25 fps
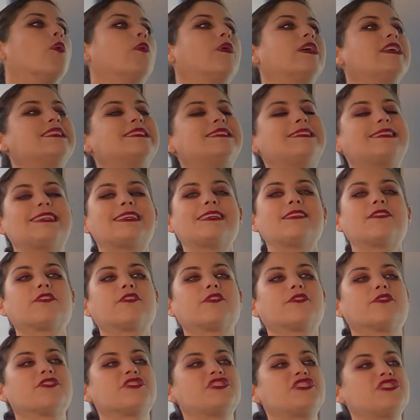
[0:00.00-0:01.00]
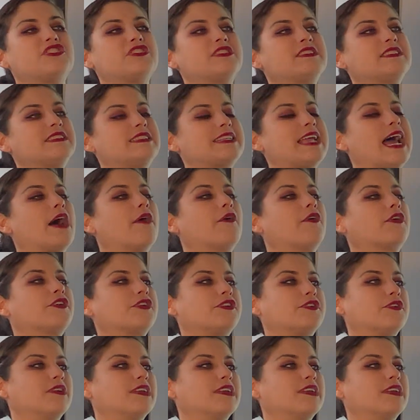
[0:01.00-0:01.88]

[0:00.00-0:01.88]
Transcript: we see the Christians now are